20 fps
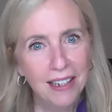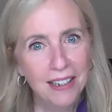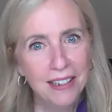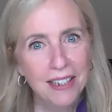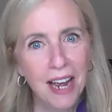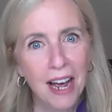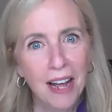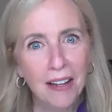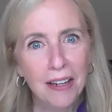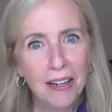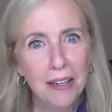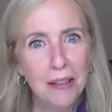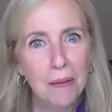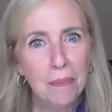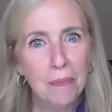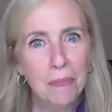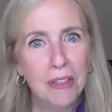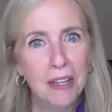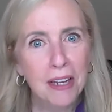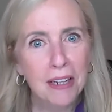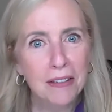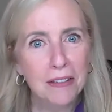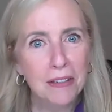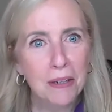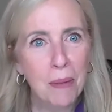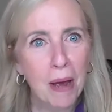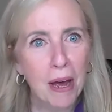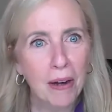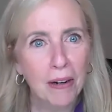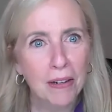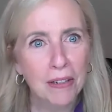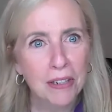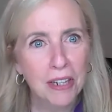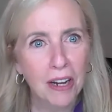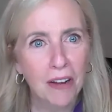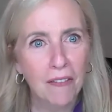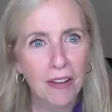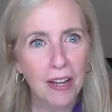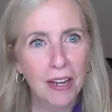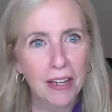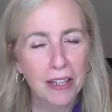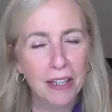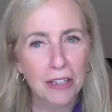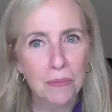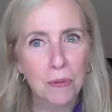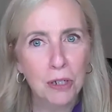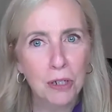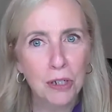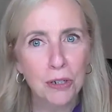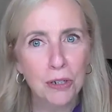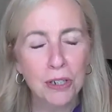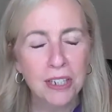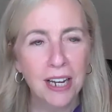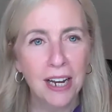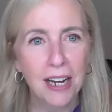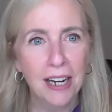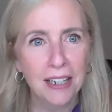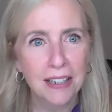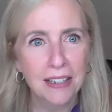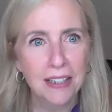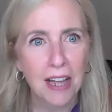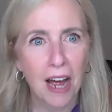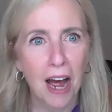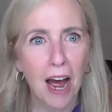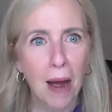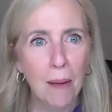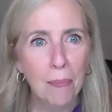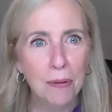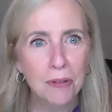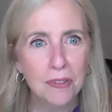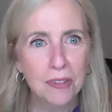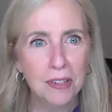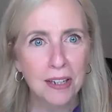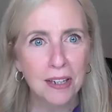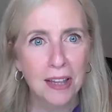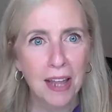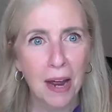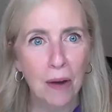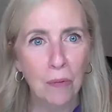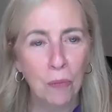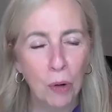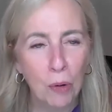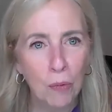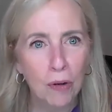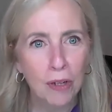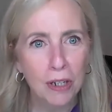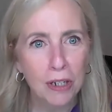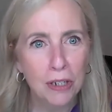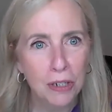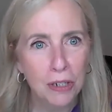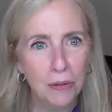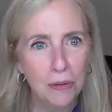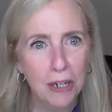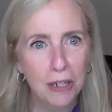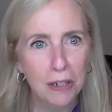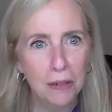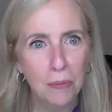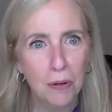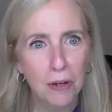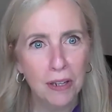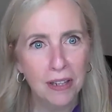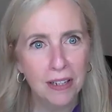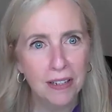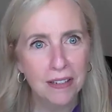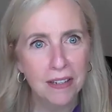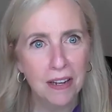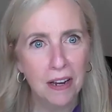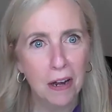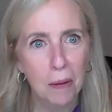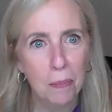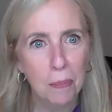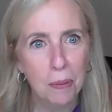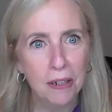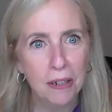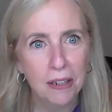telling them things about ourselves like this. But you're saying it's the opposite of that, and we really do need to bring this up.